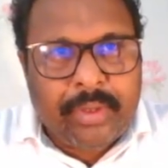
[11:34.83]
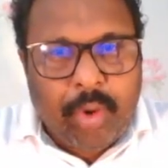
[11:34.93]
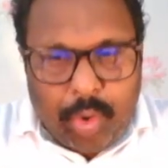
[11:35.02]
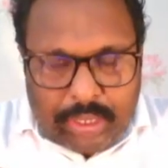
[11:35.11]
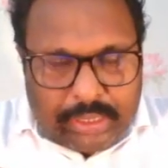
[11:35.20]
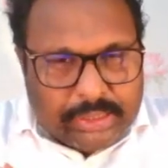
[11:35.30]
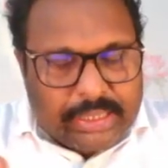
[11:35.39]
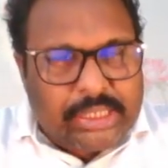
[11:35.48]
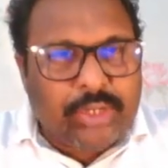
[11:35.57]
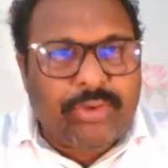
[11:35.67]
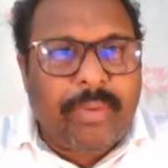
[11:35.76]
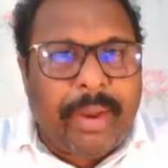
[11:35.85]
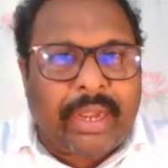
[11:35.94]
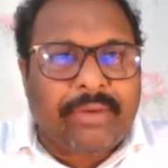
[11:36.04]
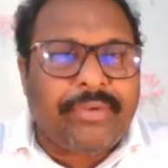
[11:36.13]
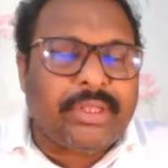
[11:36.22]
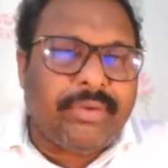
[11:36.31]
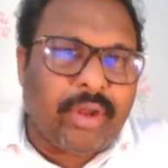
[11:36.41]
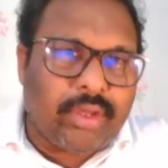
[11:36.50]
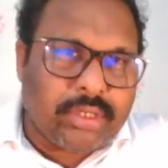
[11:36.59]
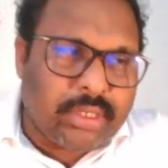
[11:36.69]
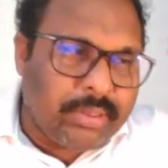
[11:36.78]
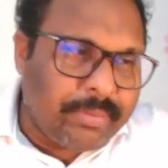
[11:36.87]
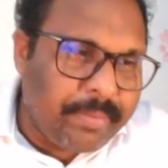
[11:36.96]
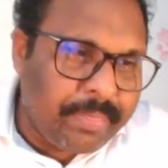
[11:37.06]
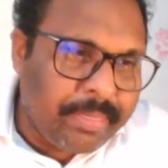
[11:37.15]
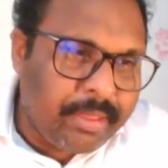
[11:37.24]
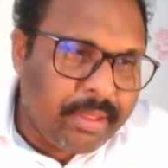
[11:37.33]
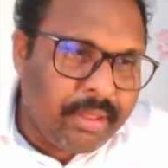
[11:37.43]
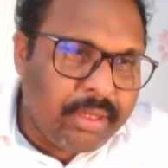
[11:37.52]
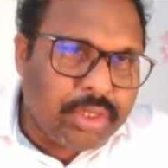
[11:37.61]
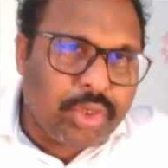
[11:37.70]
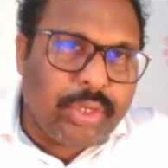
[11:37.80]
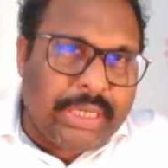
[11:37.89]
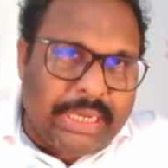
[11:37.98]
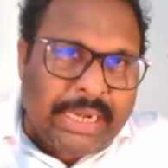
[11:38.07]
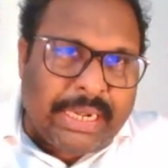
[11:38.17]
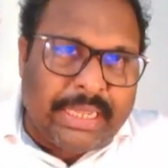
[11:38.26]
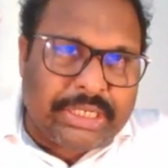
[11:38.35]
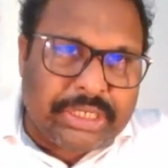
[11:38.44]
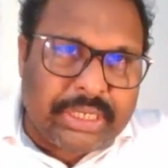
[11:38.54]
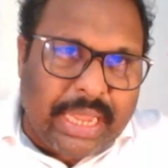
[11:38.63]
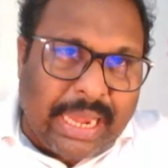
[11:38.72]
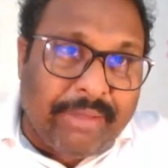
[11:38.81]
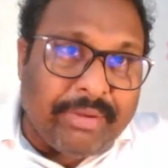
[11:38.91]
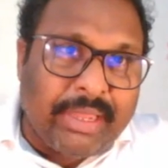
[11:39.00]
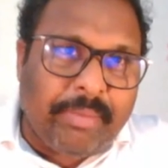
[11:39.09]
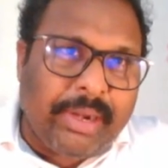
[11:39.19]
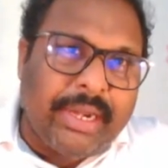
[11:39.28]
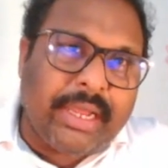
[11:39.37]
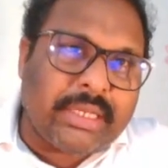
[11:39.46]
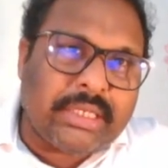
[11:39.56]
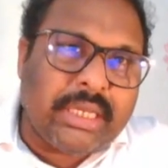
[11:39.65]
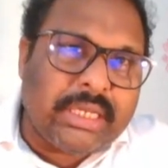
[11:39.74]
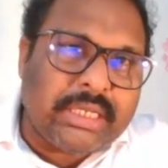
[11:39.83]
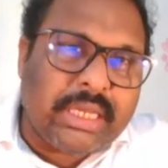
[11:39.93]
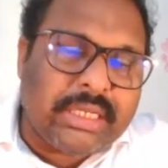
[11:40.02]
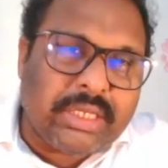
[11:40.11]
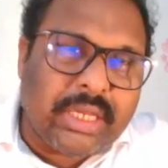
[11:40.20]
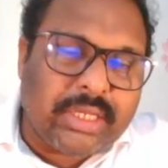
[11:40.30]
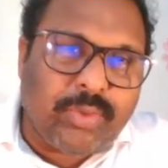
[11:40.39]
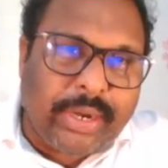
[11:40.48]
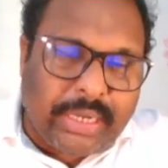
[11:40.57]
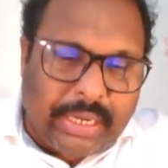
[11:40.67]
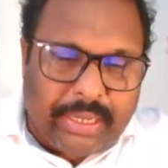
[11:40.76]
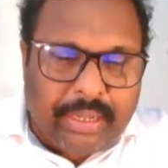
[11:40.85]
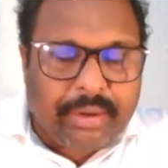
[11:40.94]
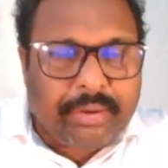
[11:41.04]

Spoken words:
Only these two will matter for the velocity. So E and H allowing ability is vital here.